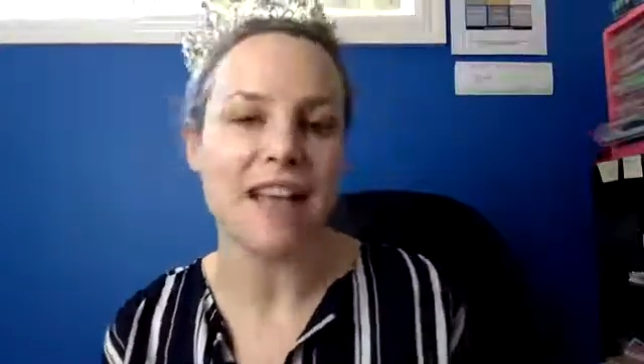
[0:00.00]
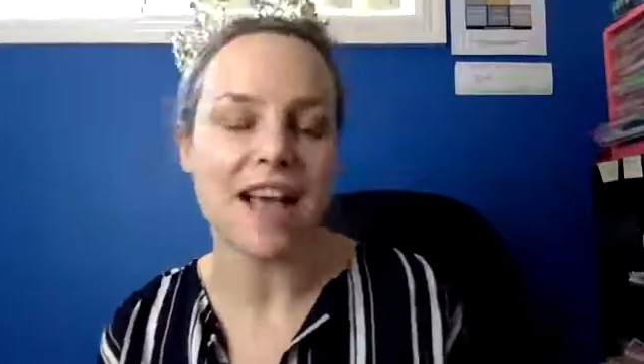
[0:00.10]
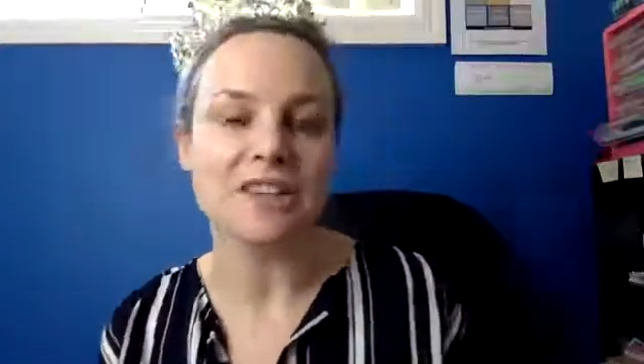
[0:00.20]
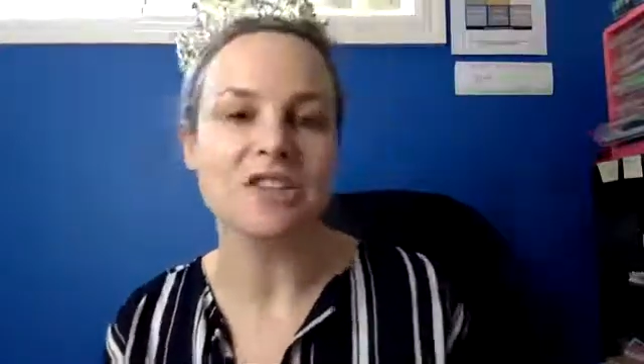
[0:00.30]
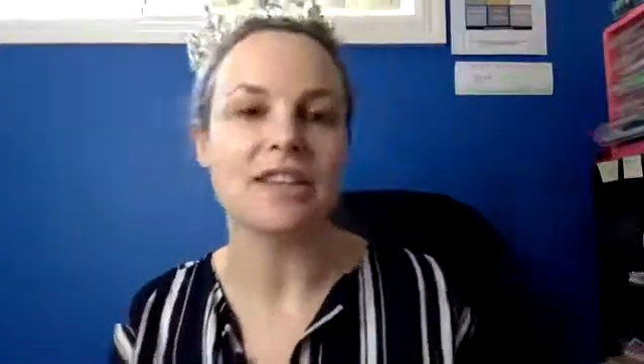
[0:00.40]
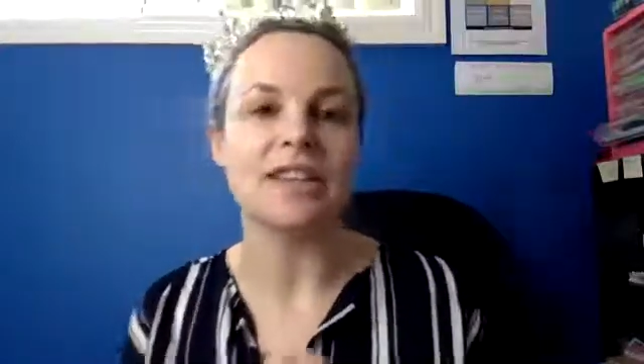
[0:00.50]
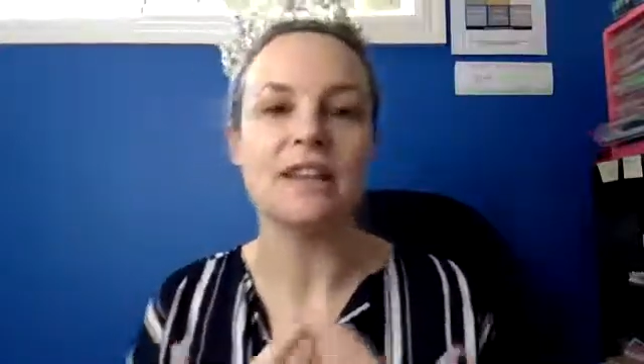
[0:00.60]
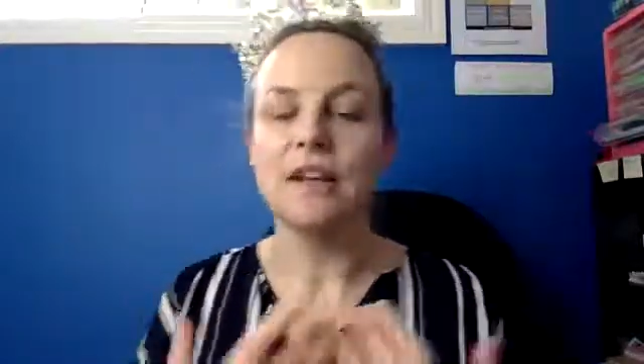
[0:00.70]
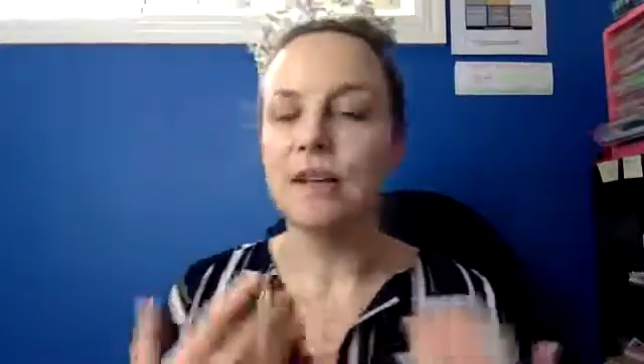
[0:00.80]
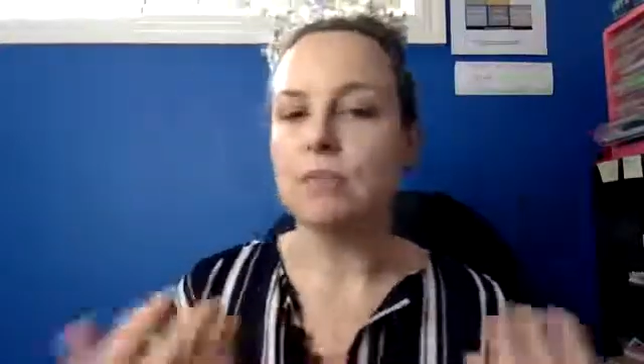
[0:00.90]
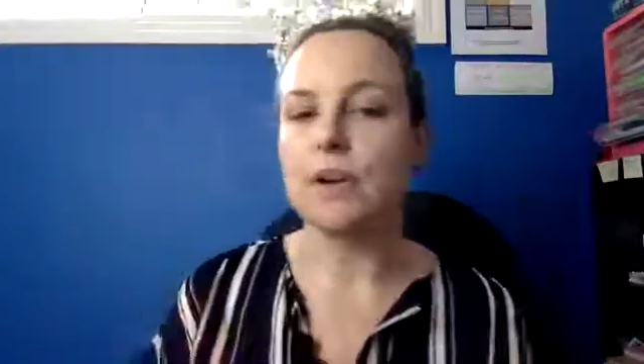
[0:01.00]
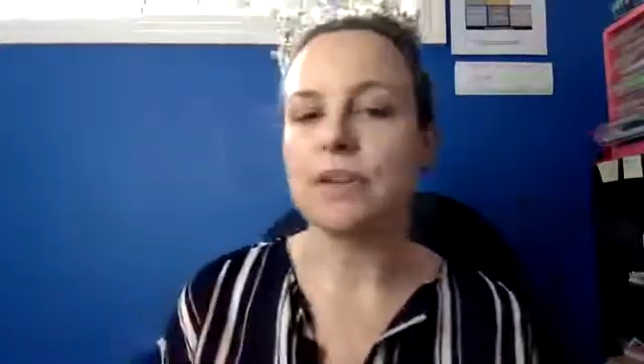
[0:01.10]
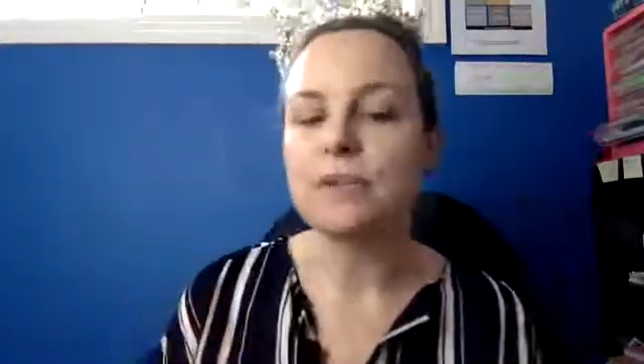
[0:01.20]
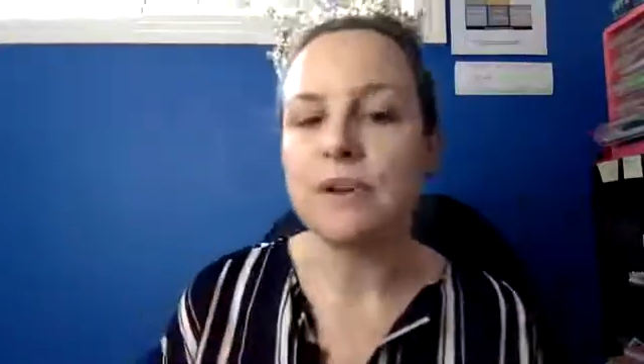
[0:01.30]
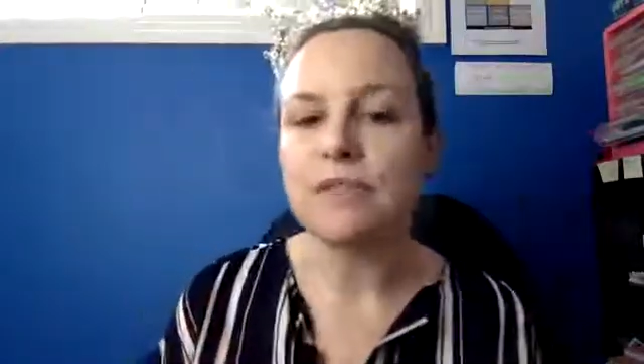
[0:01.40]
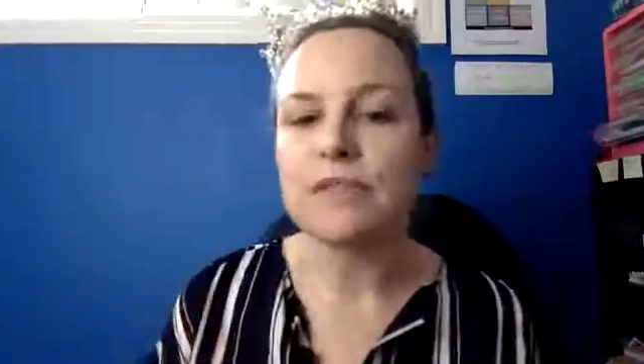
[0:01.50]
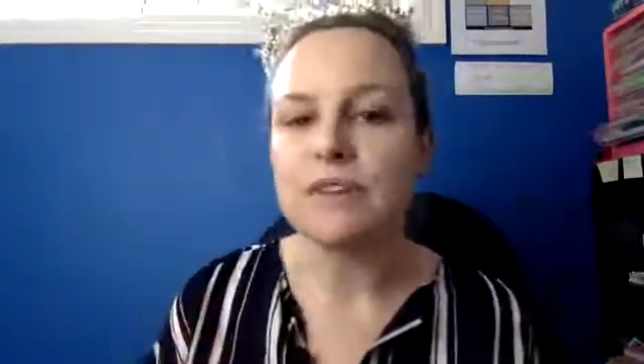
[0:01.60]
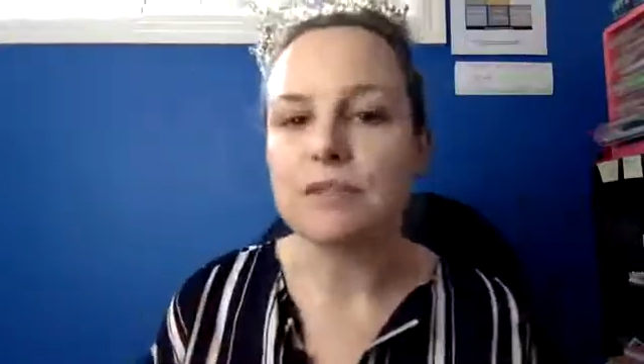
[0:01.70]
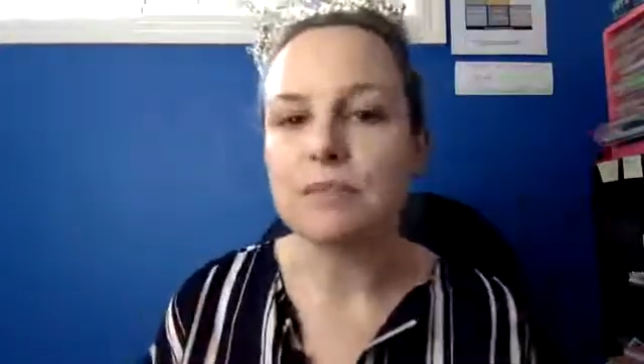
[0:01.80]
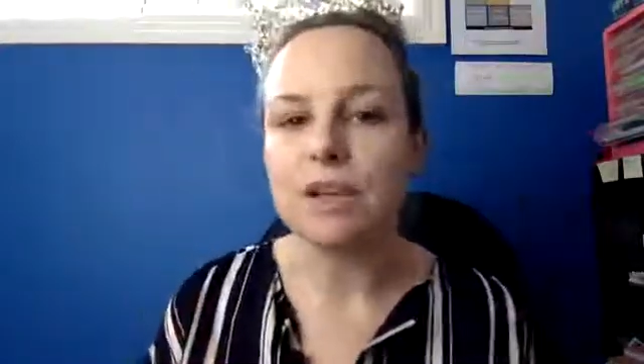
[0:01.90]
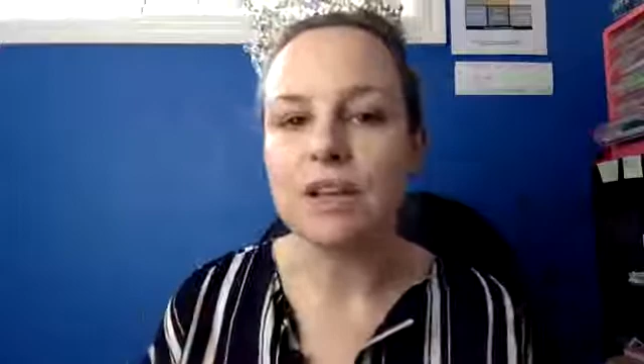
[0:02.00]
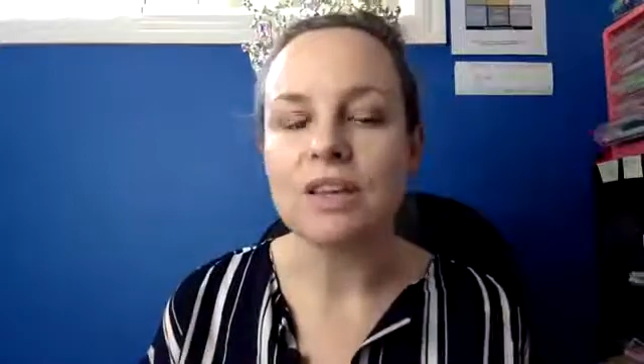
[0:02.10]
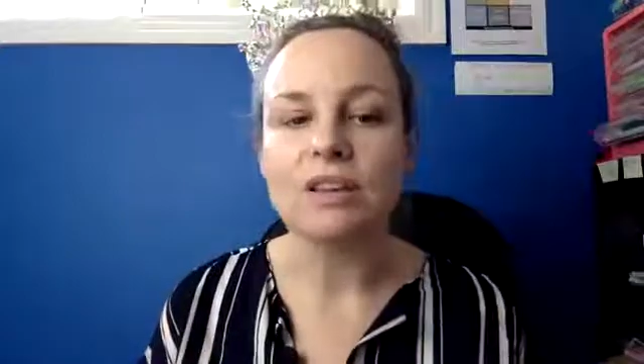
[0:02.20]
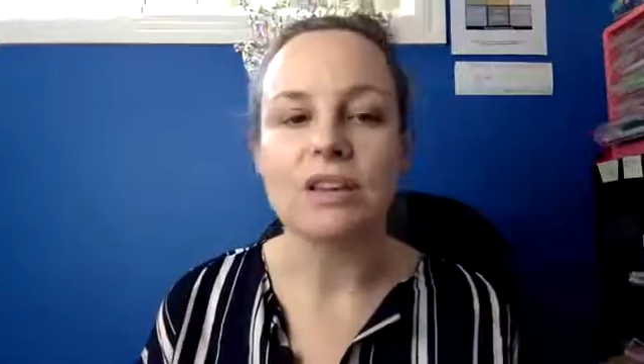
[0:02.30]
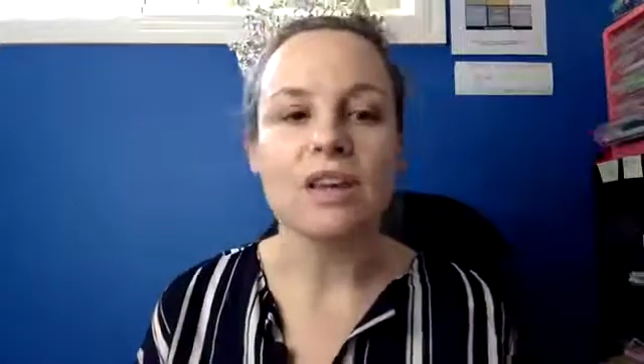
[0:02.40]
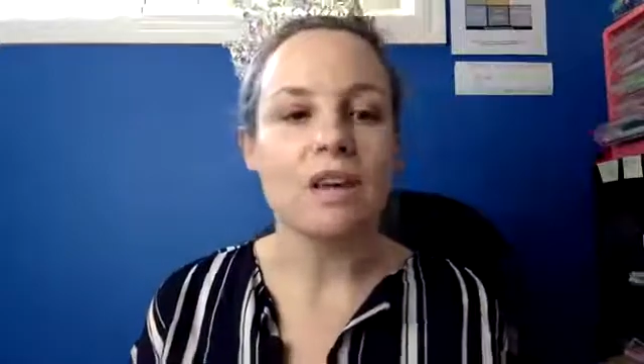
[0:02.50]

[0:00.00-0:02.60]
action. Post what you feel is blocking you.